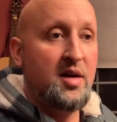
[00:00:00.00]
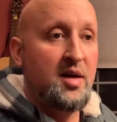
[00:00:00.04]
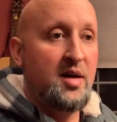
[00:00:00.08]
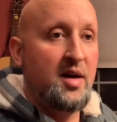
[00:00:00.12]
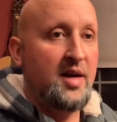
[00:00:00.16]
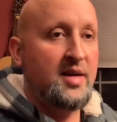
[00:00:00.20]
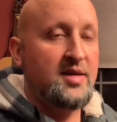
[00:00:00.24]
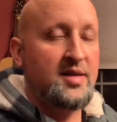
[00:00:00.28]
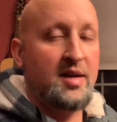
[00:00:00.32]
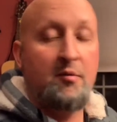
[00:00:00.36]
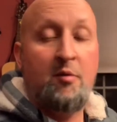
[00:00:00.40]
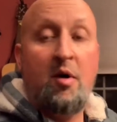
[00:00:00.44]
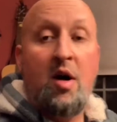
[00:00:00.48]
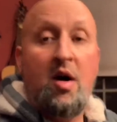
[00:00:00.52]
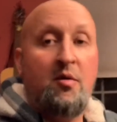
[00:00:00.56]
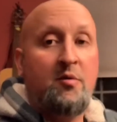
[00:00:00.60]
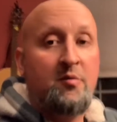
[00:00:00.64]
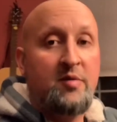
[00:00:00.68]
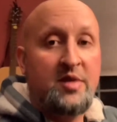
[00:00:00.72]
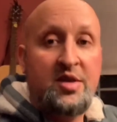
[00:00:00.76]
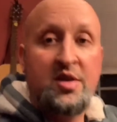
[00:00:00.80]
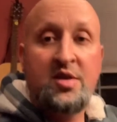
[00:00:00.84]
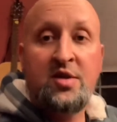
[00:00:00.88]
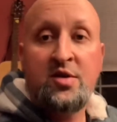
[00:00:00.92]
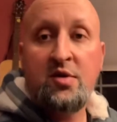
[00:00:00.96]
He's like, well,
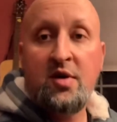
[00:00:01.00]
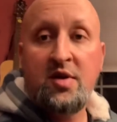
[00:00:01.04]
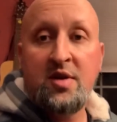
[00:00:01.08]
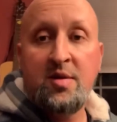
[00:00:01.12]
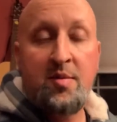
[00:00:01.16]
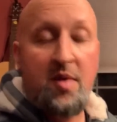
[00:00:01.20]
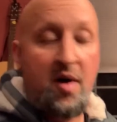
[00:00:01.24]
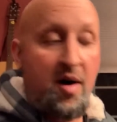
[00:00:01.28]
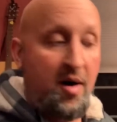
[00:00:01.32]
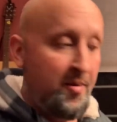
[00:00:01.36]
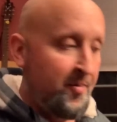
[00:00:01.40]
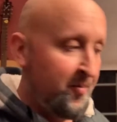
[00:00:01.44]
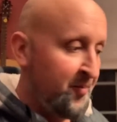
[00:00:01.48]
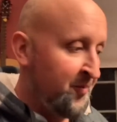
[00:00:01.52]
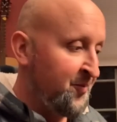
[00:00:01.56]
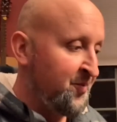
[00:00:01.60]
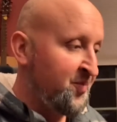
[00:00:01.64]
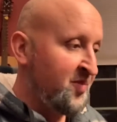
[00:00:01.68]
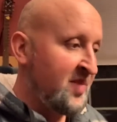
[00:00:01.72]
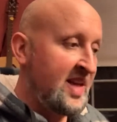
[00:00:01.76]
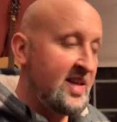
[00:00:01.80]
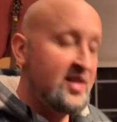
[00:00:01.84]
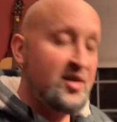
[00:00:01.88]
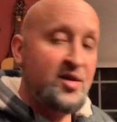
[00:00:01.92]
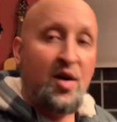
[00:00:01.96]
we just sold them all.
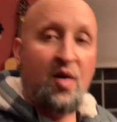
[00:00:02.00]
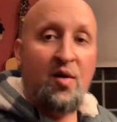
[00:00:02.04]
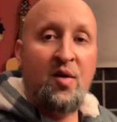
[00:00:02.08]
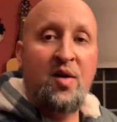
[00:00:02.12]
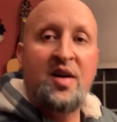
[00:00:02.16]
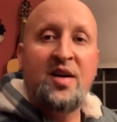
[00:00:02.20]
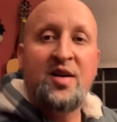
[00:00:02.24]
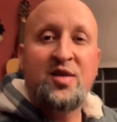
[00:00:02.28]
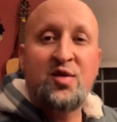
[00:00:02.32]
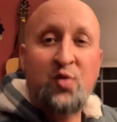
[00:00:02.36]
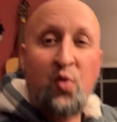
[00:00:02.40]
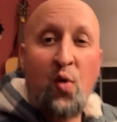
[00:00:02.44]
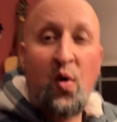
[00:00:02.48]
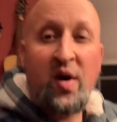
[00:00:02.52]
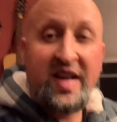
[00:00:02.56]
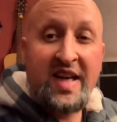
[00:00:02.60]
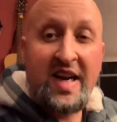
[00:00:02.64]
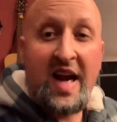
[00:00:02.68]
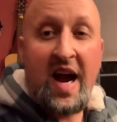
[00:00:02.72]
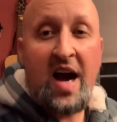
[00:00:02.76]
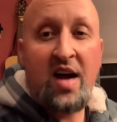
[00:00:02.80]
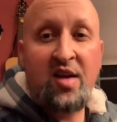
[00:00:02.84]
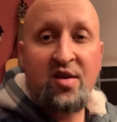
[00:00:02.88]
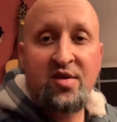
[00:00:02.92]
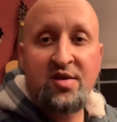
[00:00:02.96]
So
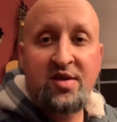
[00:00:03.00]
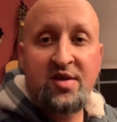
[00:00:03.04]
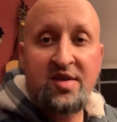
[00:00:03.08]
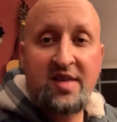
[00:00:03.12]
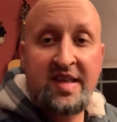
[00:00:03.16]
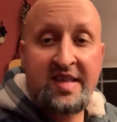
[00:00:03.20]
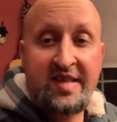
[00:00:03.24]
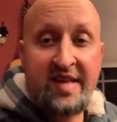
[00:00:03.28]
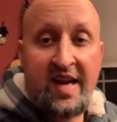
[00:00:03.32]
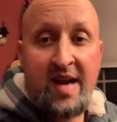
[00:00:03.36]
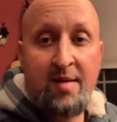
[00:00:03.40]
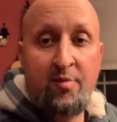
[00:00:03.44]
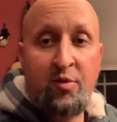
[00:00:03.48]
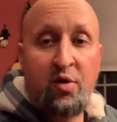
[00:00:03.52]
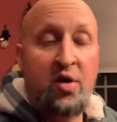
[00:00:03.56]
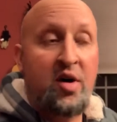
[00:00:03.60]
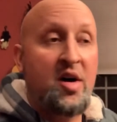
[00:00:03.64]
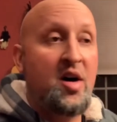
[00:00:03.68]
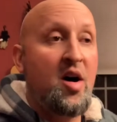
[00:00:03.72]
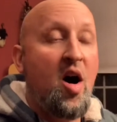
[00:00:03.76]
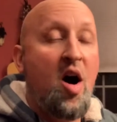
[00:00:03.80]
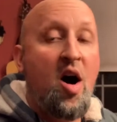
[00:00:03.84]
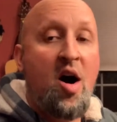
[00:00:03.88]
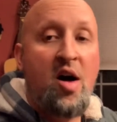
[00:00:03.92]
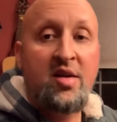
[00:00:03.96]
$20 a table.
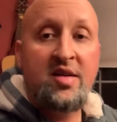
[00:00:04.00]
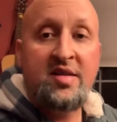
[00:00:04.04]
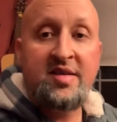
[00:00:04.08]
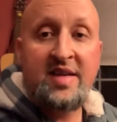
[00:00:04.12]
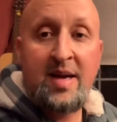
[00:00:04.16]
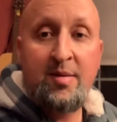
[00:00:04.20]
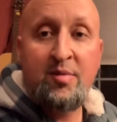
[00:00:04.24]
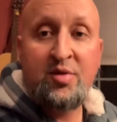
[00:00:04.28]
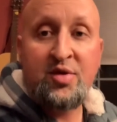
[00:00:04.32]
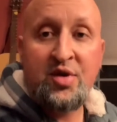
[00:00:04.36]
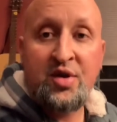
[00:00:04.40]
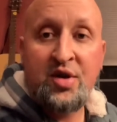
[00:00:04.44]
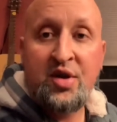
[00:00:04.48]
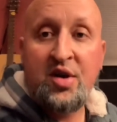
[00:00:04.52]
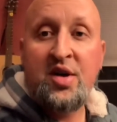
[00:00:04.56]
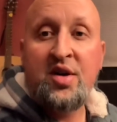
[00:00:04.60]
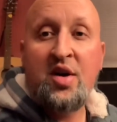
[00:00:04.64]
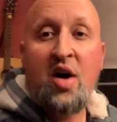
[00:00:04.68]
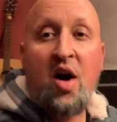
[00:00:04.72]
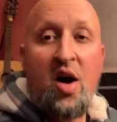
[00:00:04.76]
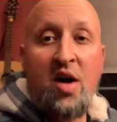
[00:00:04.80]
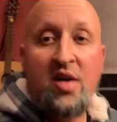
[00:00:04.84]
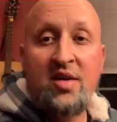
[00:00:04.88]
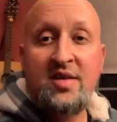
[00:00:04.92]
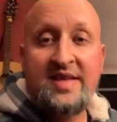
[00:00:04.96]
All the tables are good.
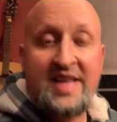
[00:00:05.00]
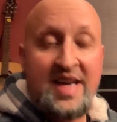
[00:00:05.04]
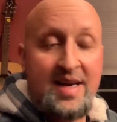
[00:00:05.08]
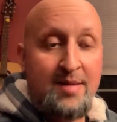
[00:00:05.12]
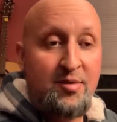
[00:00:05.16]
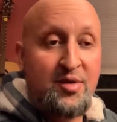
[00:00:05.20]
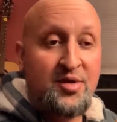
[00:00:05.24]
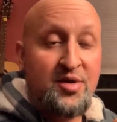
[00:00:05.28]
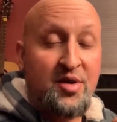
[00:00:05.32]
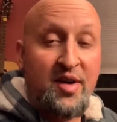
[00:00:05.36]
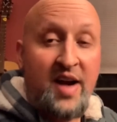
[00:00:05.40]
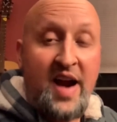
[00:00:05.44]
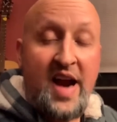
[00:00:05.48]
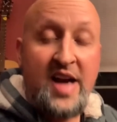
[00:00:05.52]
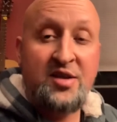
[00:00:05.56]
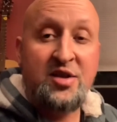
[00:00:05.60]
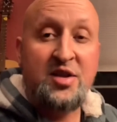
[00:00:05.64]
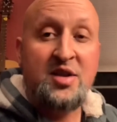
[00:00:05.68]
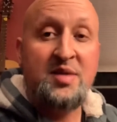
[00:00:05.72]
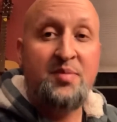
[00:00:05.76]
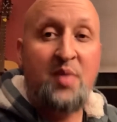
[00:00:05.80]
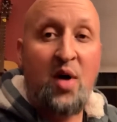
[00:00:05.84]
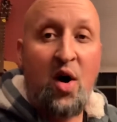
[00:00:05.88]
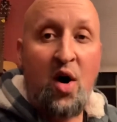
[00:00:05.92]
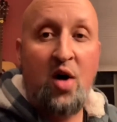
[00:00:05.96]
All the tables are actually
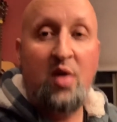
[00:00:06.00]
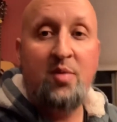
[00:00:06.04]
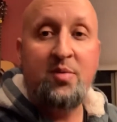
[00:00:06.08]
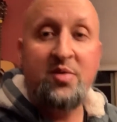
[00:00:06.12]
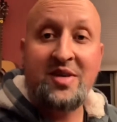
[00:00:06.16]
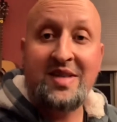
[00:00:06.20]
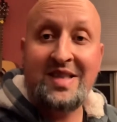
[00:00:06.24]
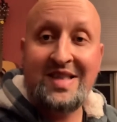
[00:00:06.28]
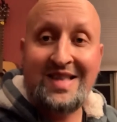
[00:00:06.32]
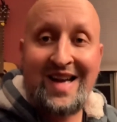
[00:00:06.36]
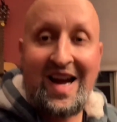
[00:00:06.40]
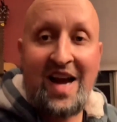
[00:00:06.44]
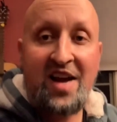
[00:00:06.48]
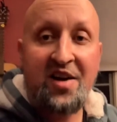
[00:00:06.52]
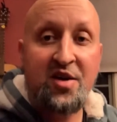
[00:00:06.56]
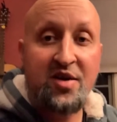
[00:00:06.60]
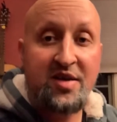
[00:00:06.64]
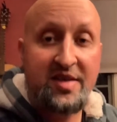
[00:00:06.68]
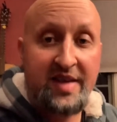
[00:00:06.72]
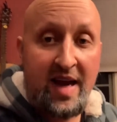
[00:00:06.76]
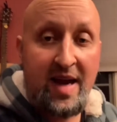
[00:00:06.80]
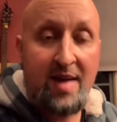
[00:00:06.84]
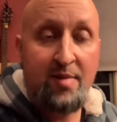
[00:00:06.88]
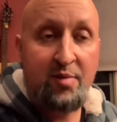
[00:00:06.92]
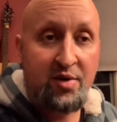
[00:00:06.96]
Palmer Snyder
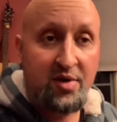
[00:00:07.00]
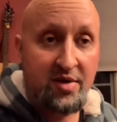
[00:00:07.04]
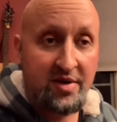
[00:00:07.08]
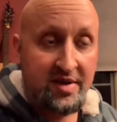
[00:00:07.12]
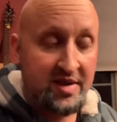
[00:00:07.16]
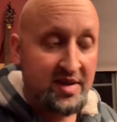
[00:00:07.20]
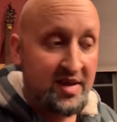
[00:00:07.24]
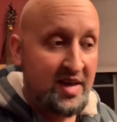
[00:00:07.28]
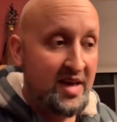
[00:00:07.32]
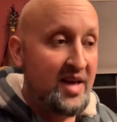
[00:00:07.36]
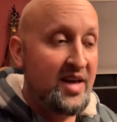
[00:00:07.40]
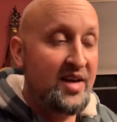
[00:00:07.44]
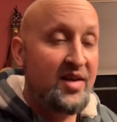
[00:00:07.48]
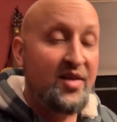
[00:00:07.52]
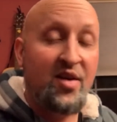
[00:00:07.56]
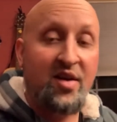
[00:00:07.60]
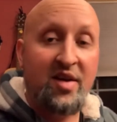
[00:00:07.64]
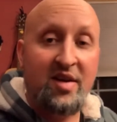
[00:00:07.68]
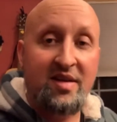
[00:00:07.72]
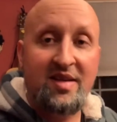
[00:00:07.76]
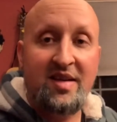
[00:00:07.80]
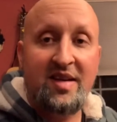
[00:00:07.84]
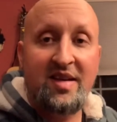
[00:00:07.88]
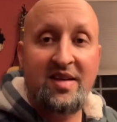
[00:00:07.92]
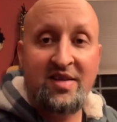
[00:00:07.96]
tables. They're,
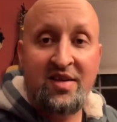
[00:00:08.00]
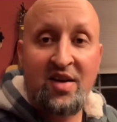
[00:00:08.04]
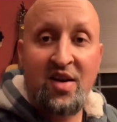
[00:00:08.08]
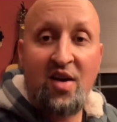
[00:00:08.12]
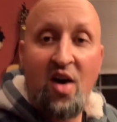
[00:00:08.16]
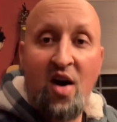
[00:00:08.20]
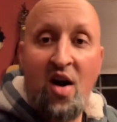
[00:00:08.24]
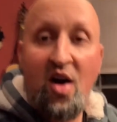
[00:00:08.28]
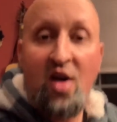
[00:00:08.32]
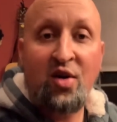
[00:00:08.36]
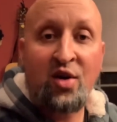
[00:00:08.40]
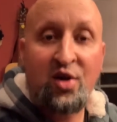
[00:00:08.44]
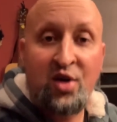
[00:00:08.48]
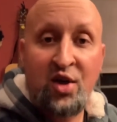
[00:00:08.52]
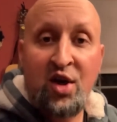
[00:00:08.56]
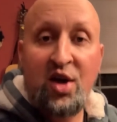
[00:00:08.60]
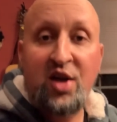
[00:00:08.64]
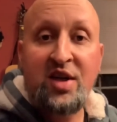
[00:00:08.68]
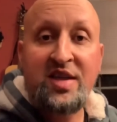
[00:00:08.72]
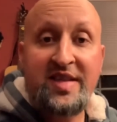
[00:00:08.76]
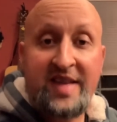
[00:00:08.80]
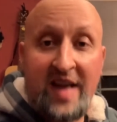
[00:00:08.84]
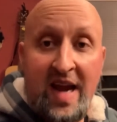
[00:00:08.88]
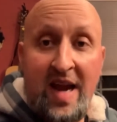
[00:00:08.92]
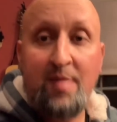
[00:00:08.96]
they're all
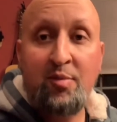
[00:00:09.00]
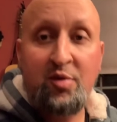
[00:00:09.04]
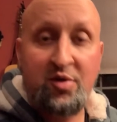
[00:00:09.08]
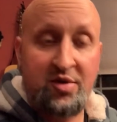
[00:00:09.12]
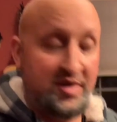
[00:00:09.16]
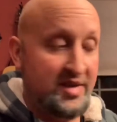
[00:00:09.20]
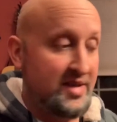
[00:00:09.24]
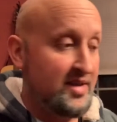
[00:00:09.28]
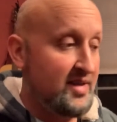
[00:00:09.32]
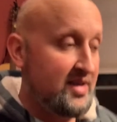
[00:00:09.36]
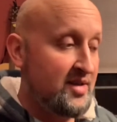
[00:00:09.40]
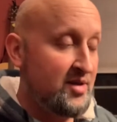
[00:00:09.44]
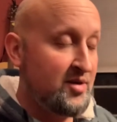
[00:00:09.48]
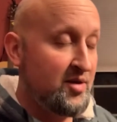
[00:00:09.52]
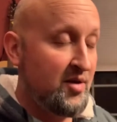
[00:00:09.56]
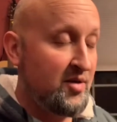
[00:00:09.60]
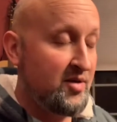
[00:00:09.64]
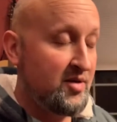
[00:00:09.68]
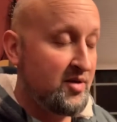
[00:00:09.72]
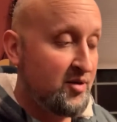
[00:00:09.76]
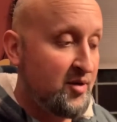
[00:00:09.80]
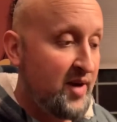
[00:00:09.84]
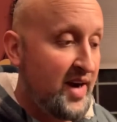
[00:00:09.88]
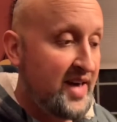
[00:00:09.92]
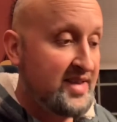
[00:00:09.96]
good tables. So
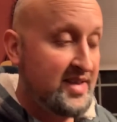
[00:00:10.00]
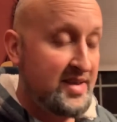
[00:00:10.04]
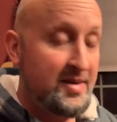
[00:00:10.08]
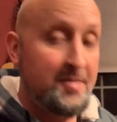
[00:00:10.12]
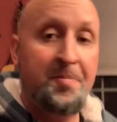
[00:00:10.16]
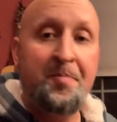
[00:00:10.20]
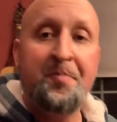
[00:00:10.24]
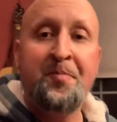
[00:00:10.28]
crazy.